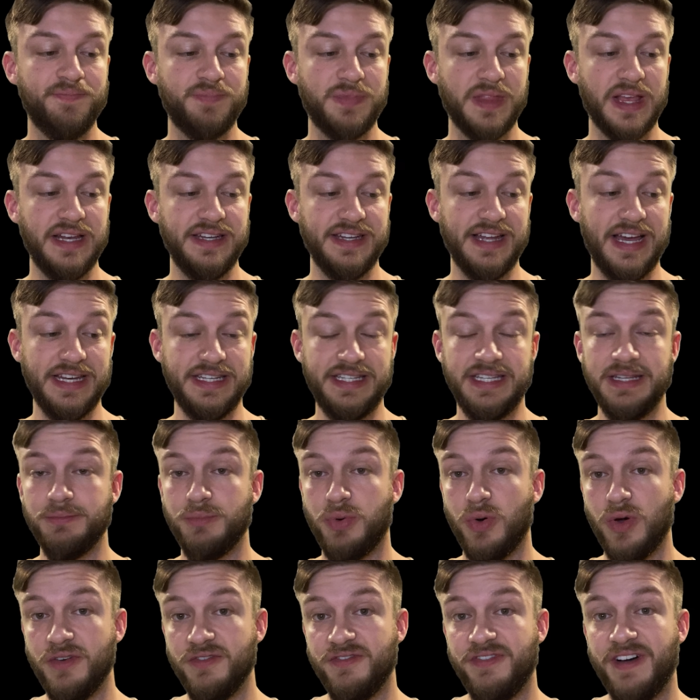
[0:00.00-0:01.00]

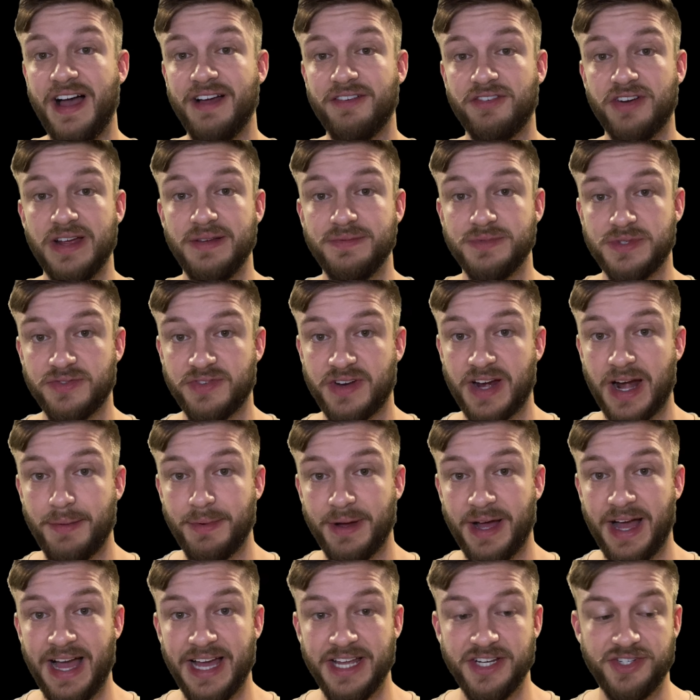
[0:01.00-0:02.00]
19.5 grams of
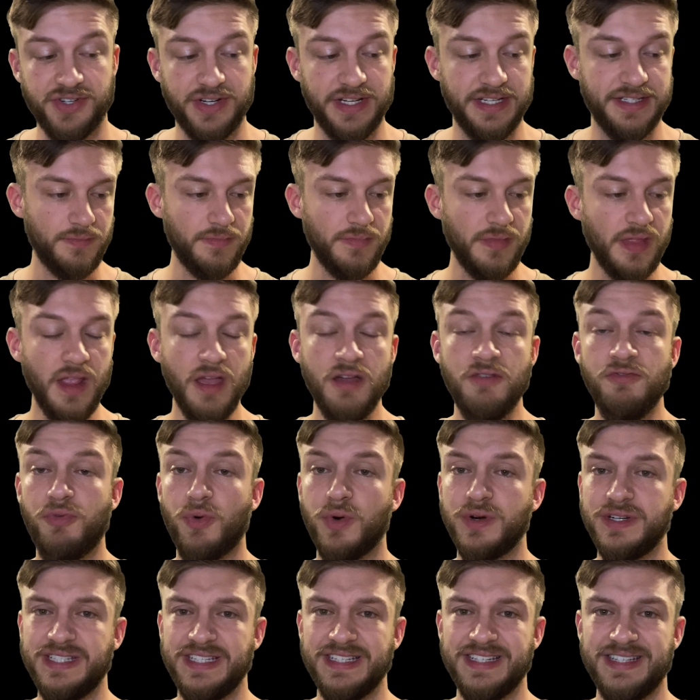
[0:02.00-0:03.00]
carbohydrates,
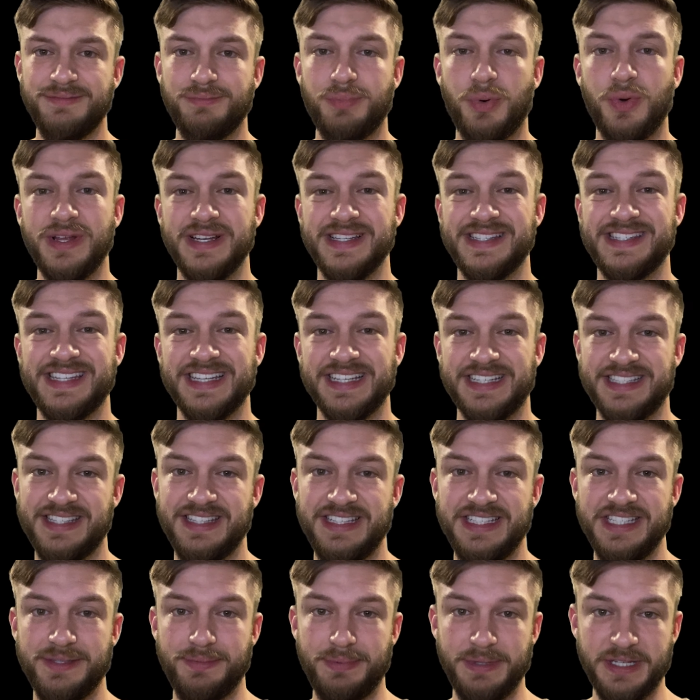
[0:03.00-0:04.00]
14.6 of
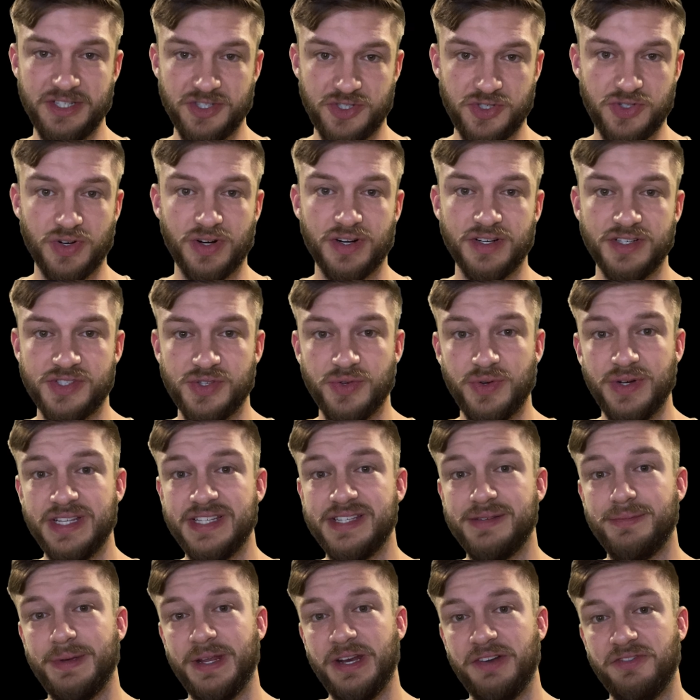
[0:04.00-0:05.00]
these being sugar, so it is
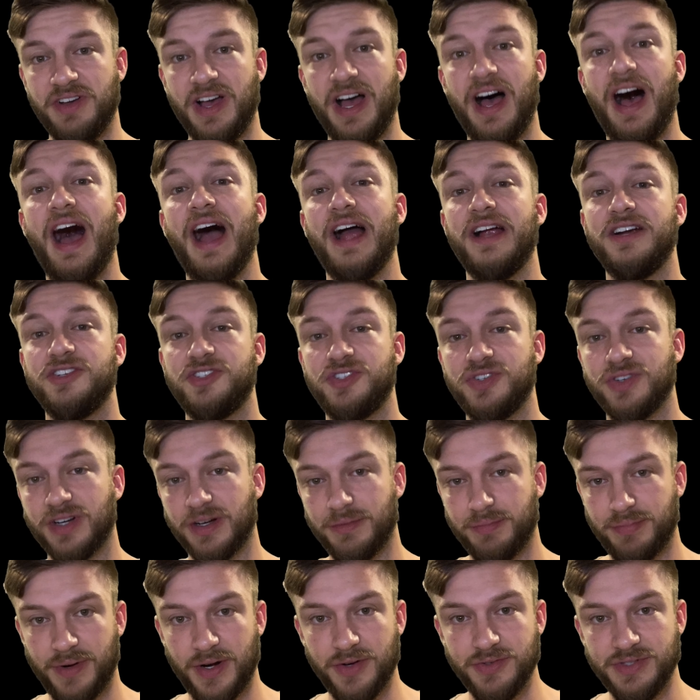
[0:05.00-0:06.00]
a bit of a higher sugar
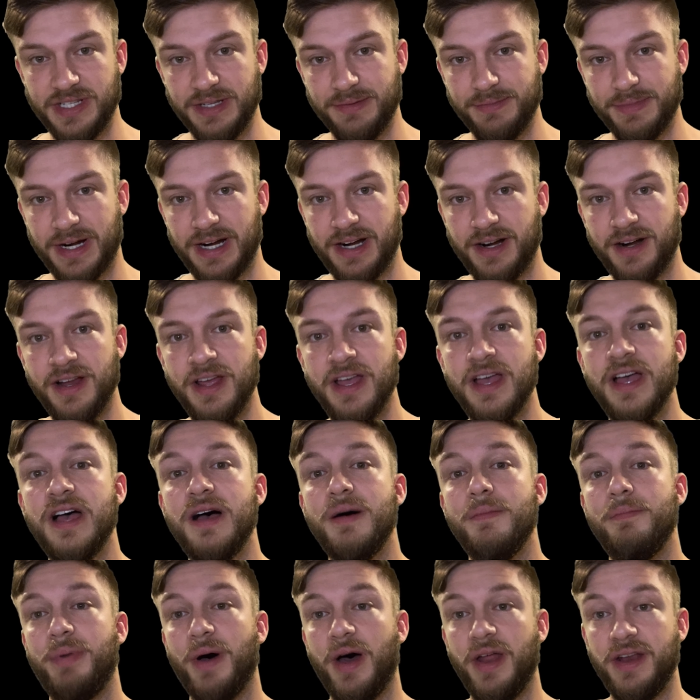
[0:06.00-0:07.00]
protein bar,
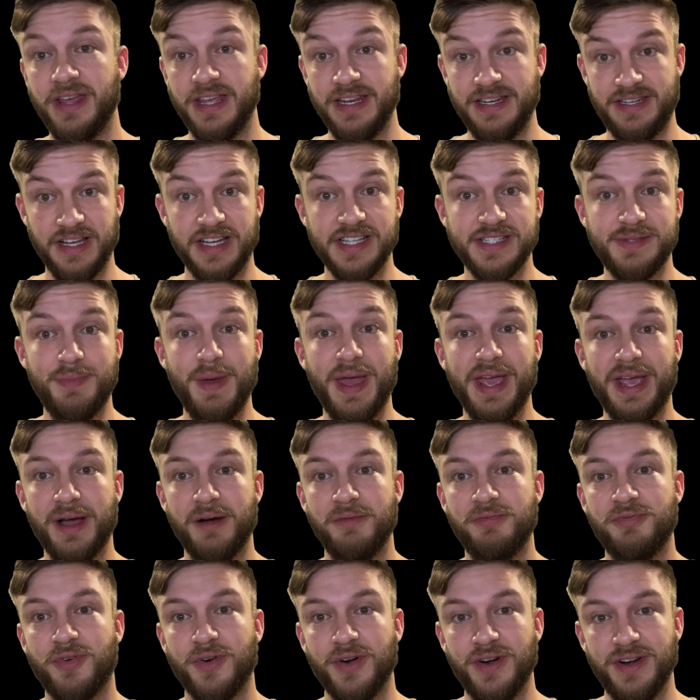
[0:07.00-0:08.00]
but it does make up
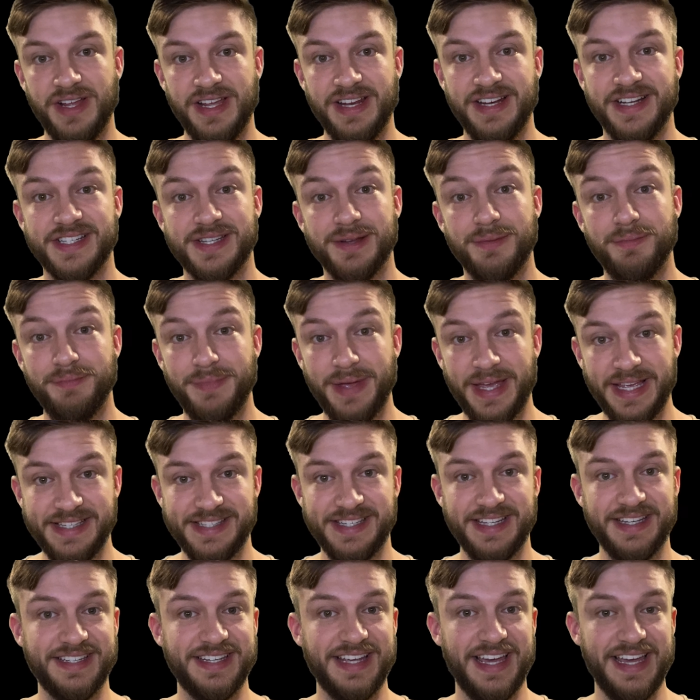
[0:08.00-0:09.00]
for it in its
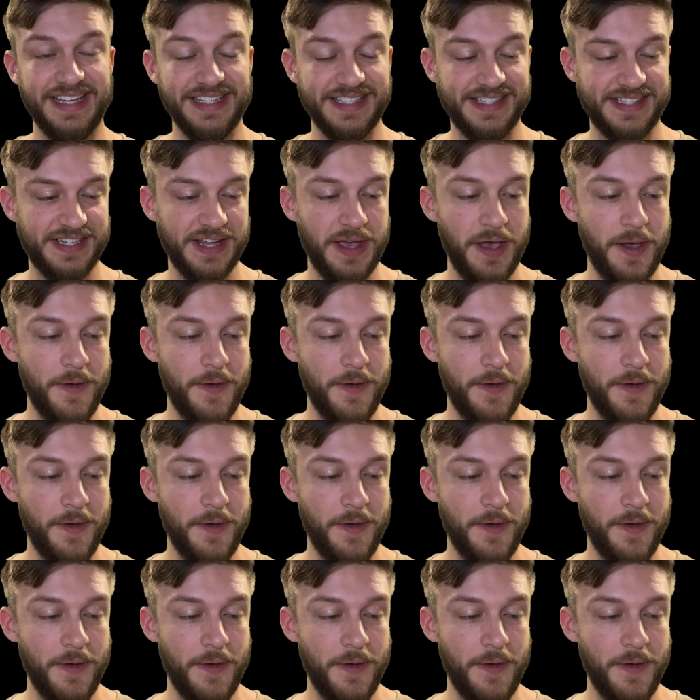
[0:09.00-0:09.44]
amazing taste.